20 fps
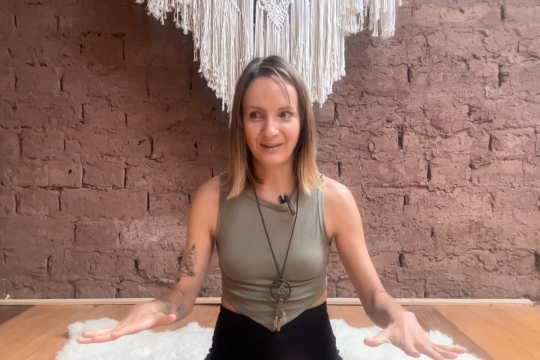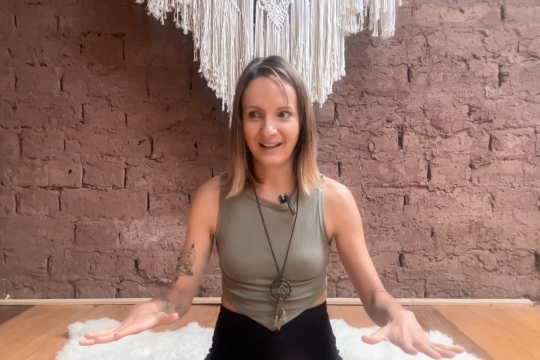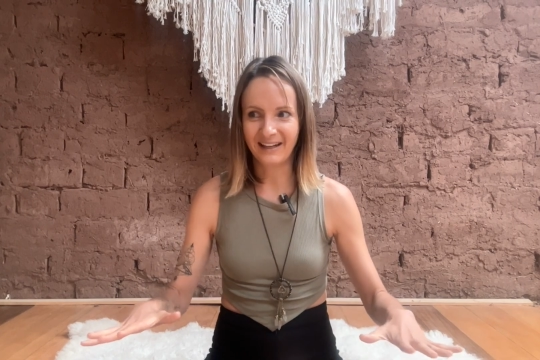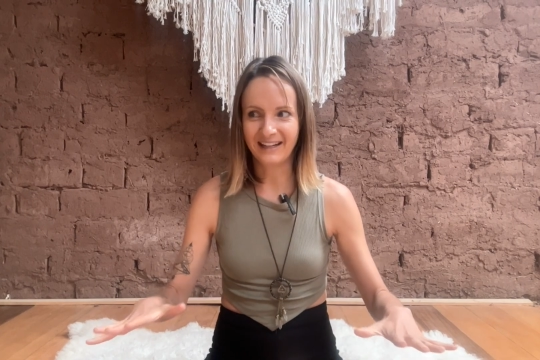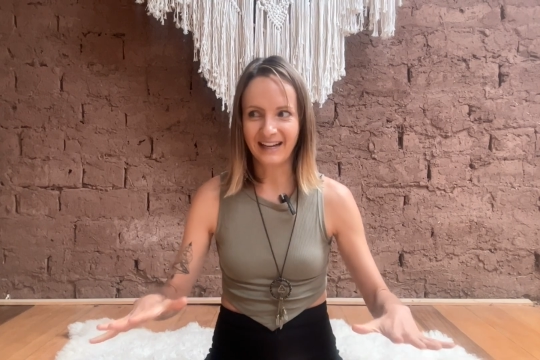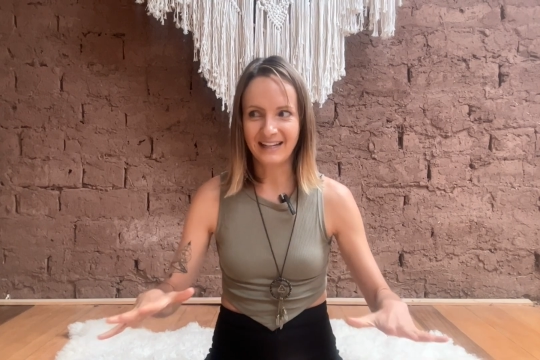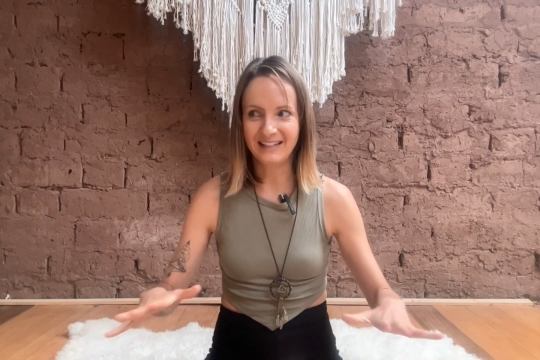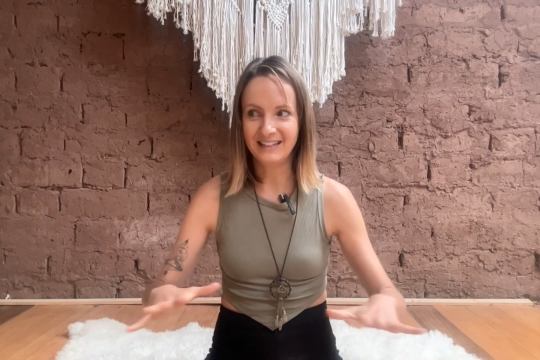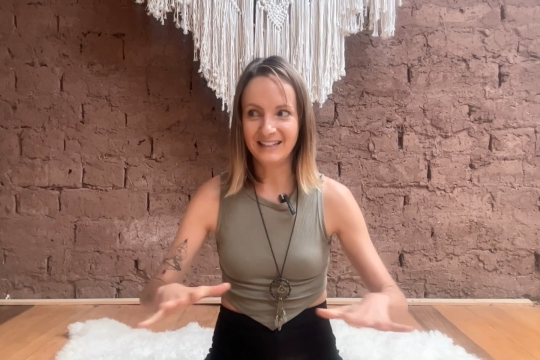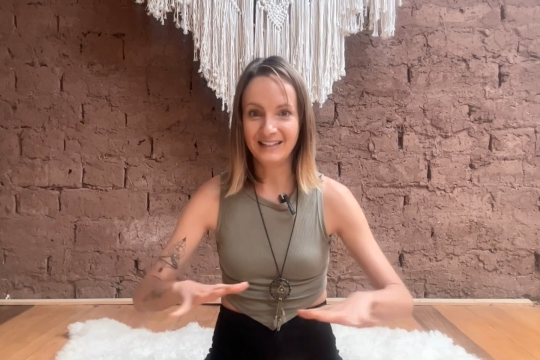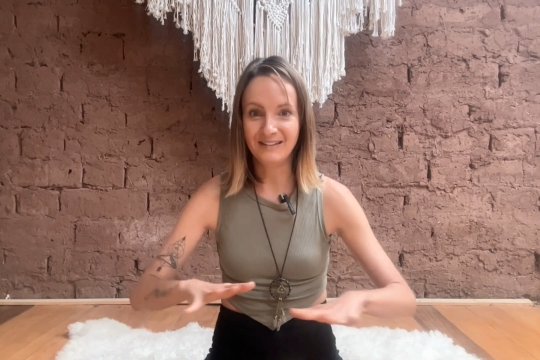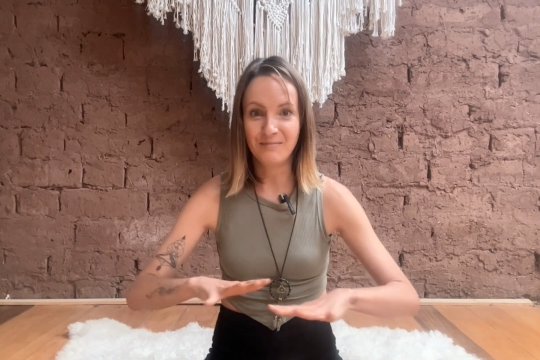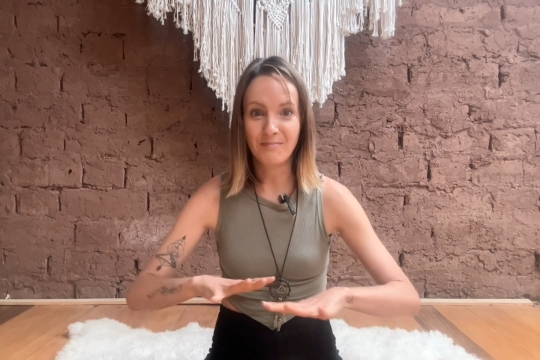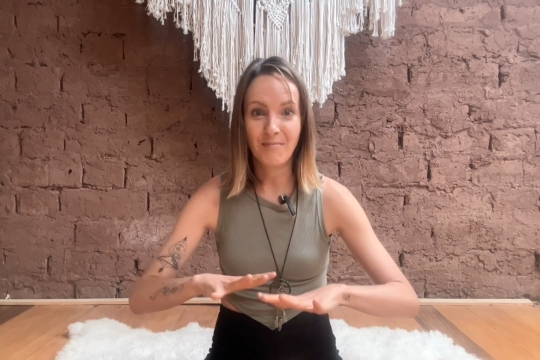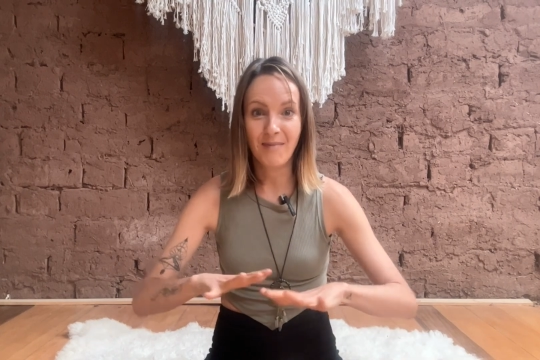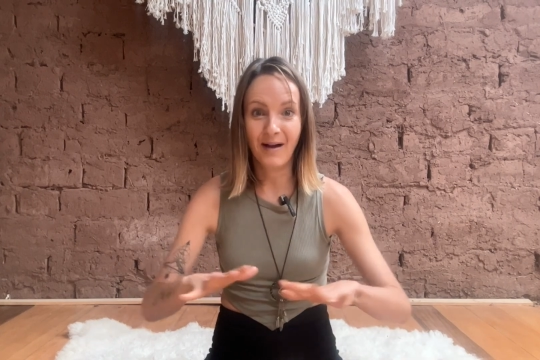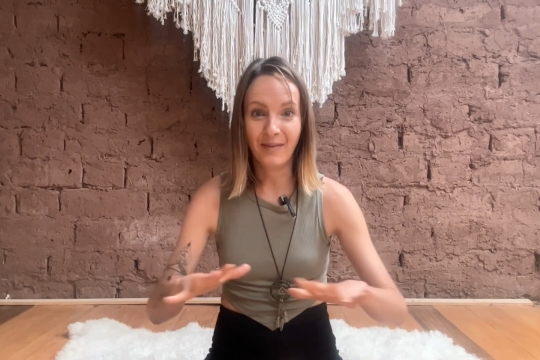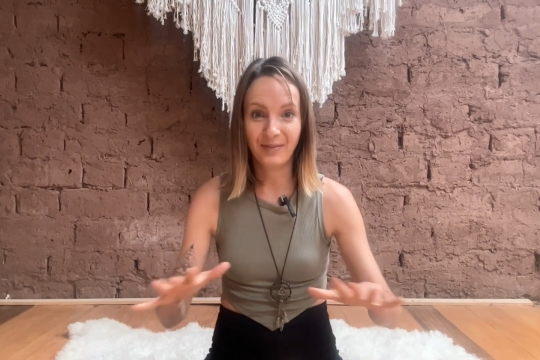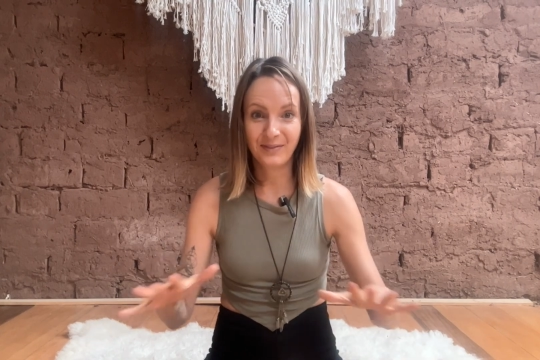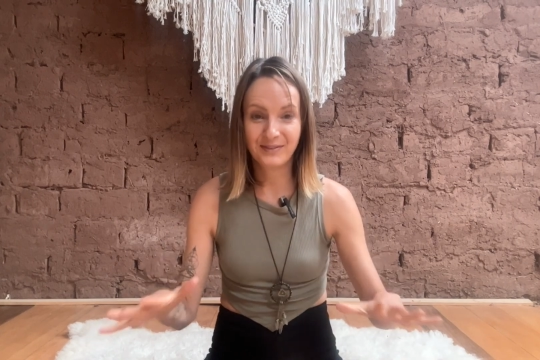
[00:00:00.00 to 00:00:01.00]
Like, I need
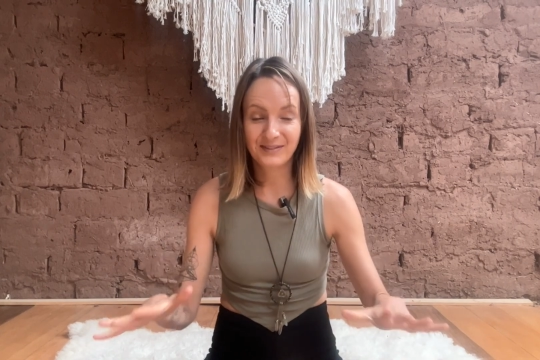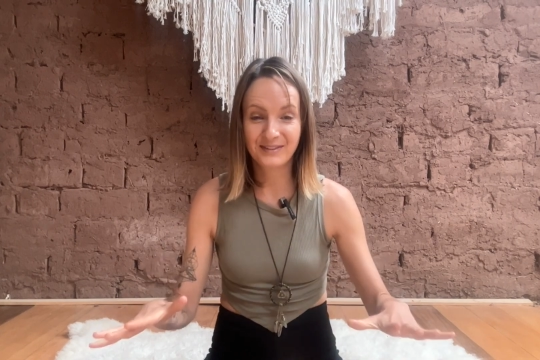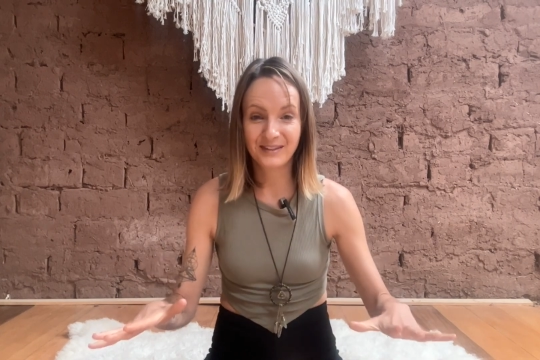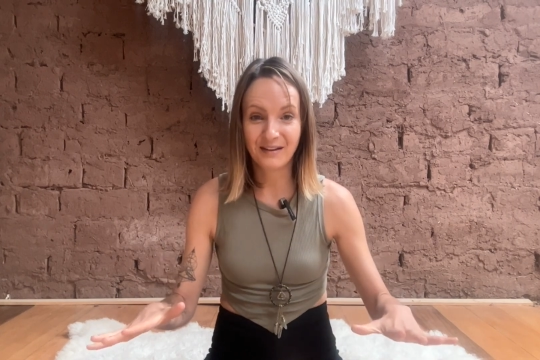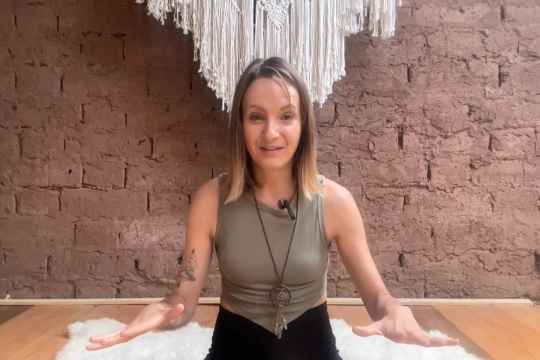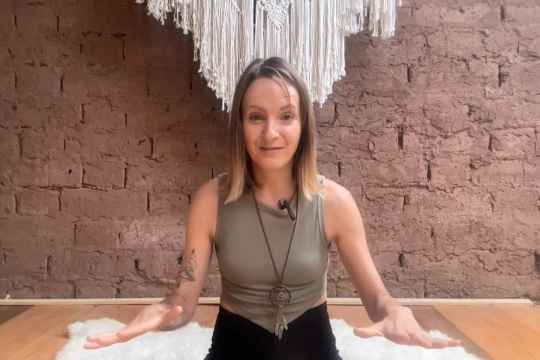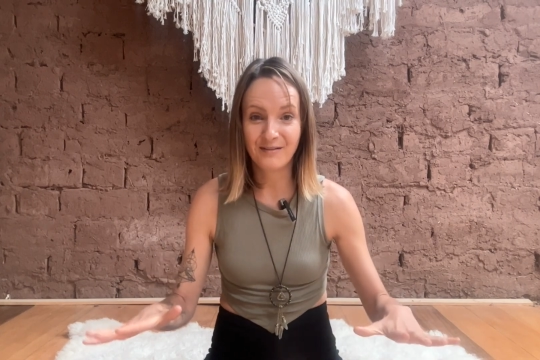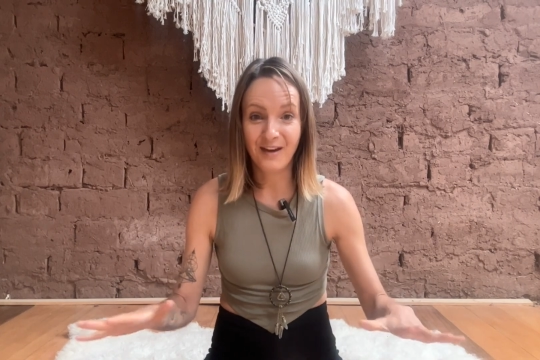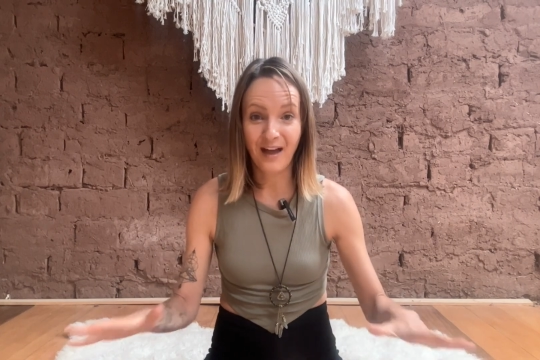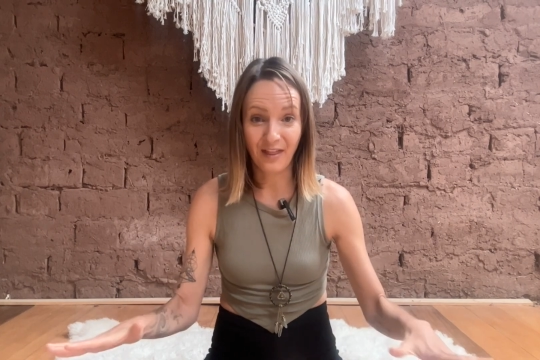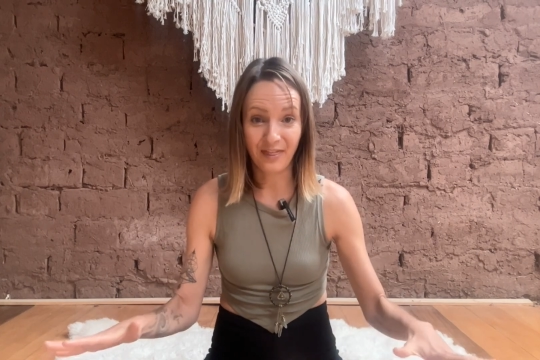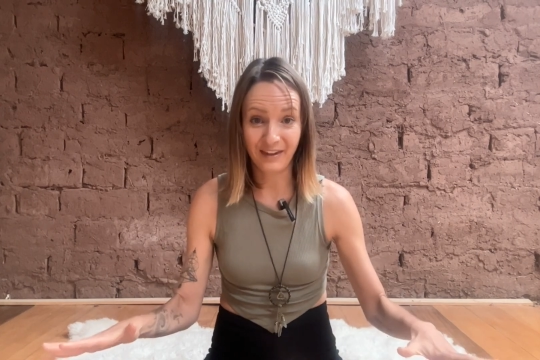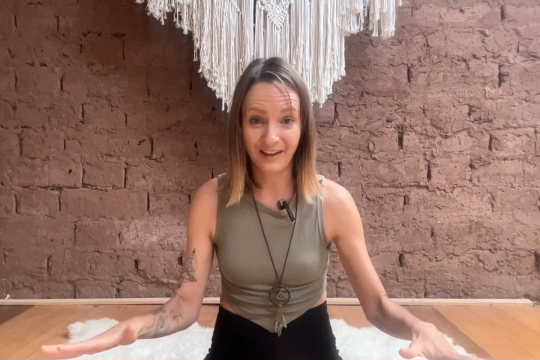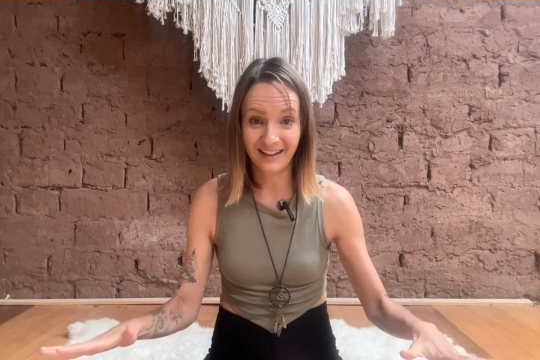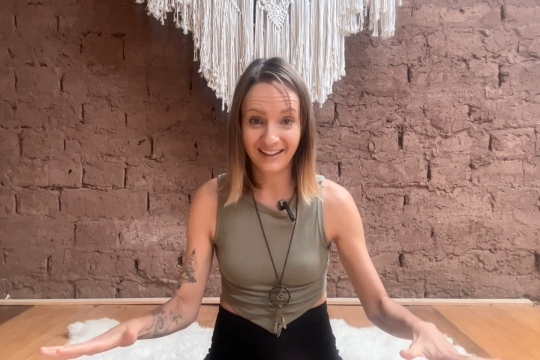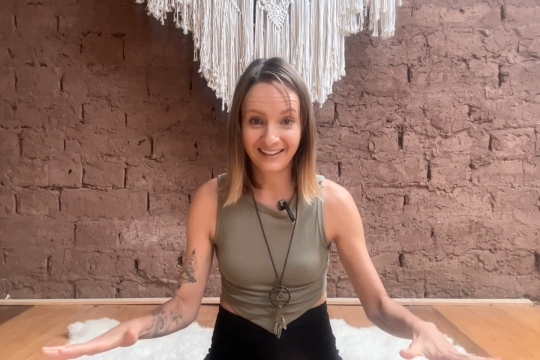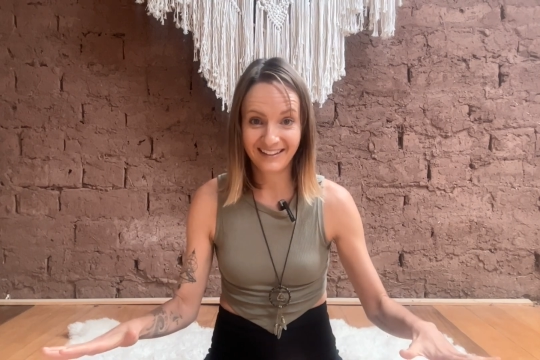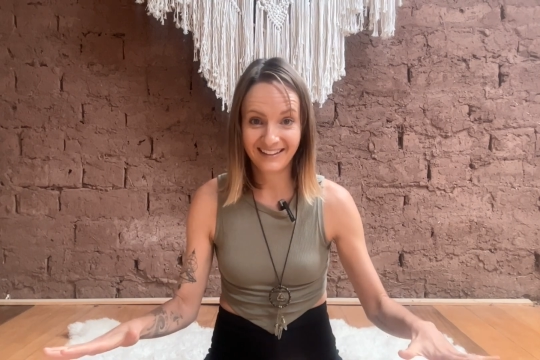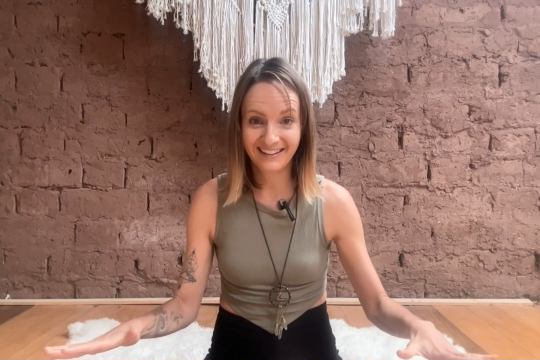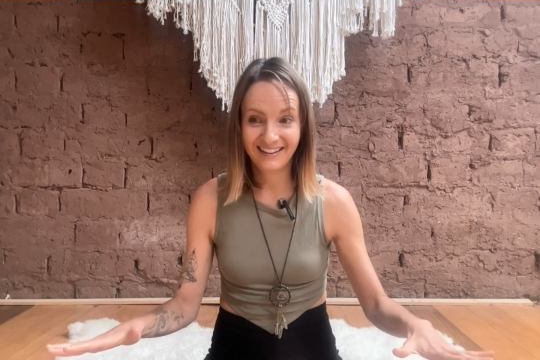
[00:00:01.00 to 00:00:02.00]
months of
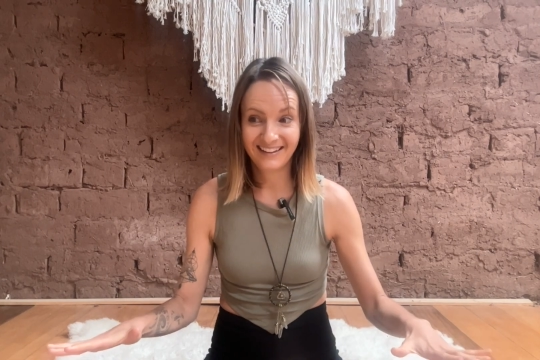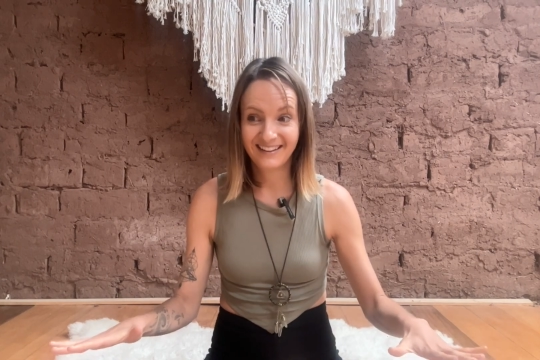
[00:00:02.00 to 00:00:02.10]
nothing